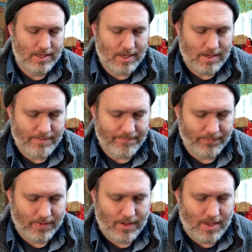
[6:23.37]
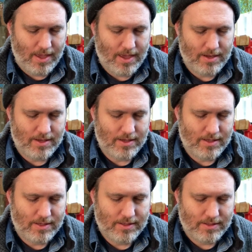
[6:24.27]
Um, and
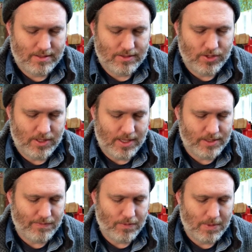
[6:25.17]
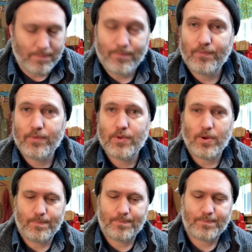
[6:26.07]
uh, a good lesson for me. So